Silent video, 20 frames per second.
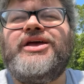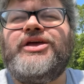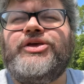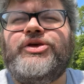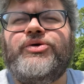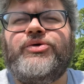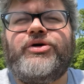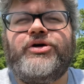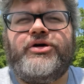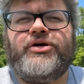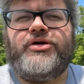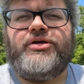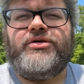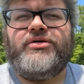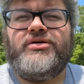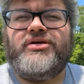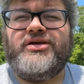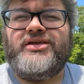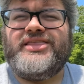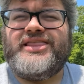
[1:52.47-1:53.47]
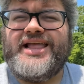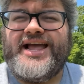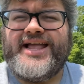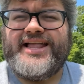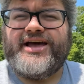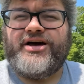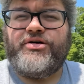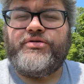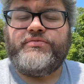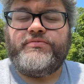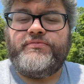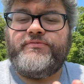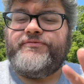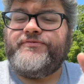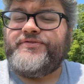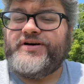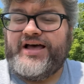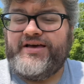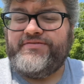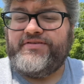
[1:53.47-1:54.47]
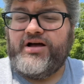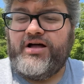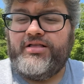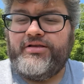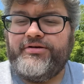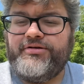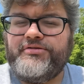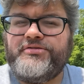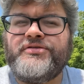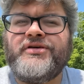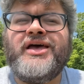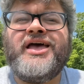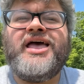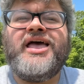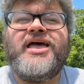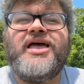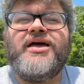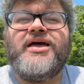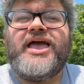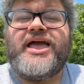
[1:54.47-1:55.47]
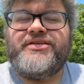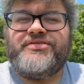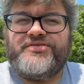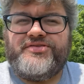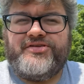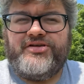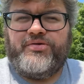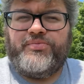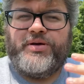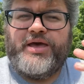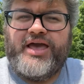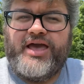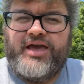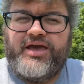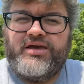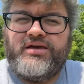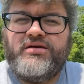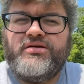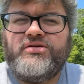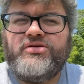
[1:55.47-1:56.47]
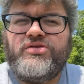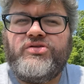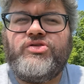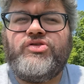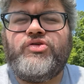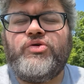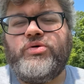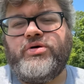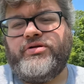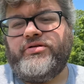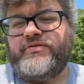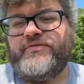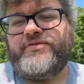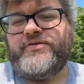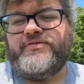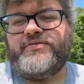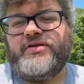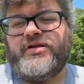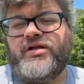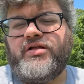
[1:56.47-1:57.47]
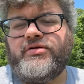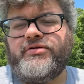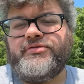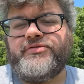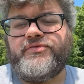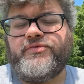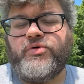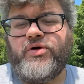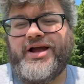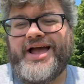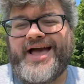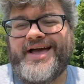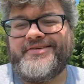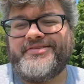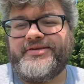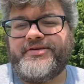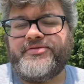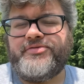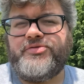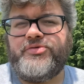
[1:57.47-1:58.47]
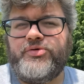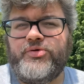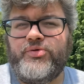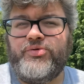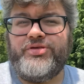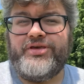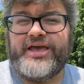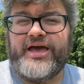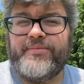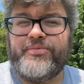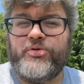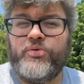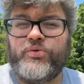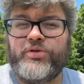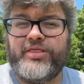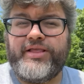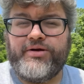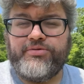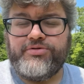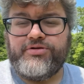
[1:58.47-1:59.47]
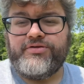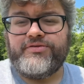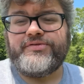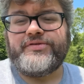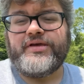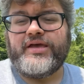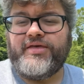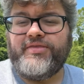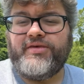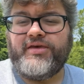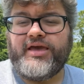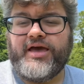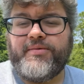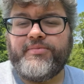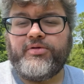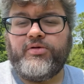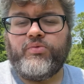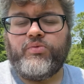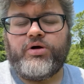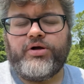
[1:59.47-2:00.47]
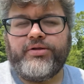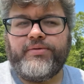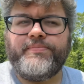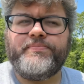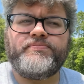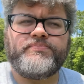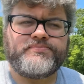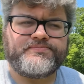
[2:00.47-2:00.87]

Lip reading: you could net out $5 and still pay $250 for access to the Capital One lounges and the Capital One